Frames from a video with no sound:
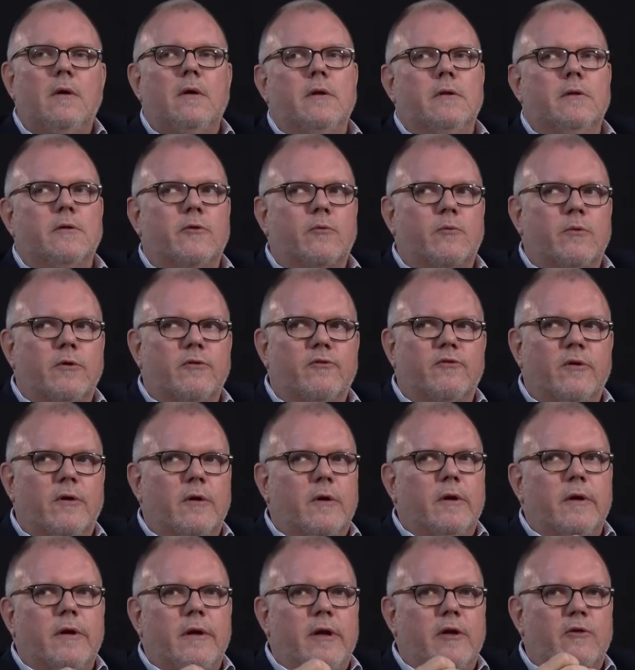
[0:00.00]
In other words,
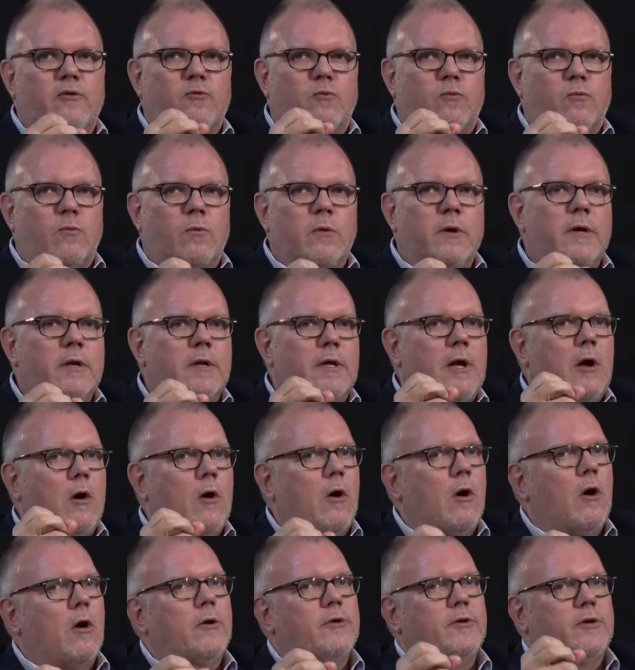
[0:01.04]
it's really
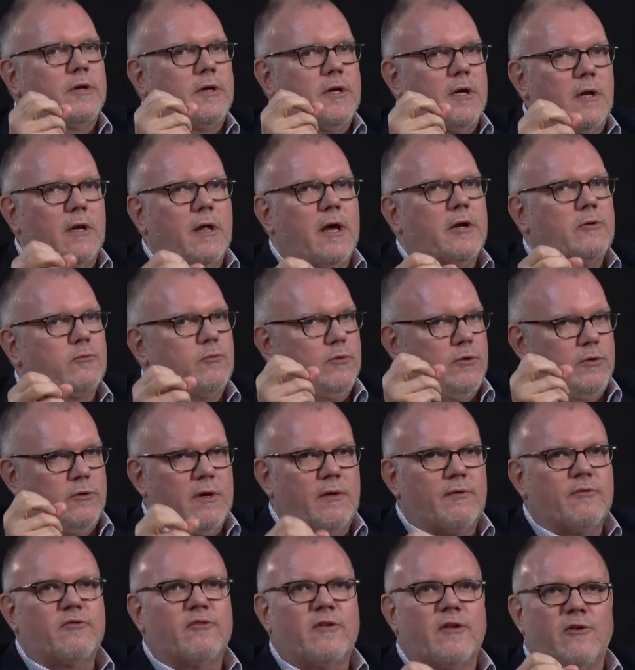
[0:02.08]
hard to collect when you
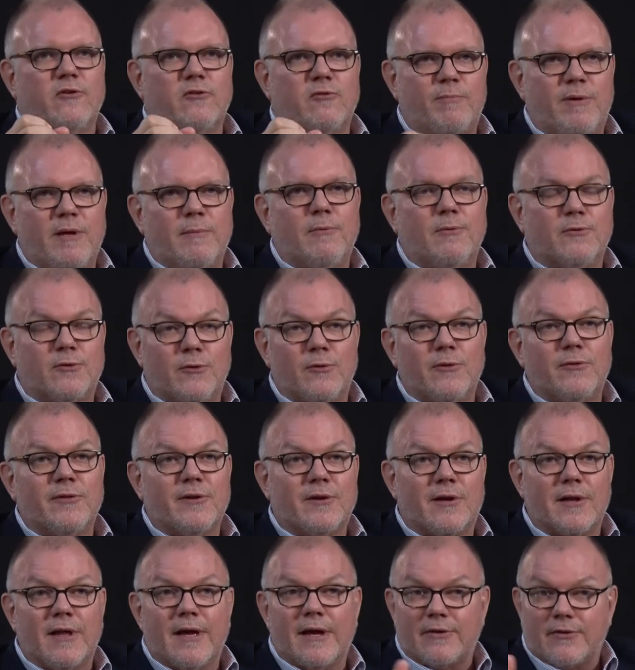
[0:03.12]
have salespeople doing the
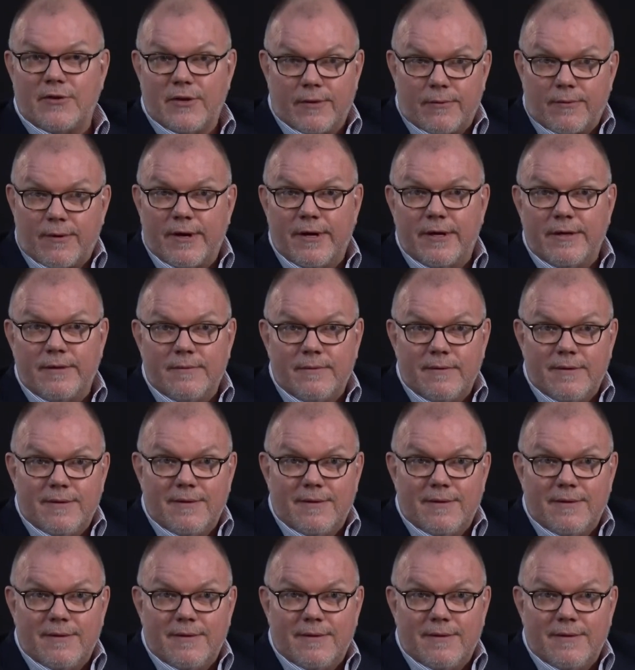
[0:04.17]
collecting, right?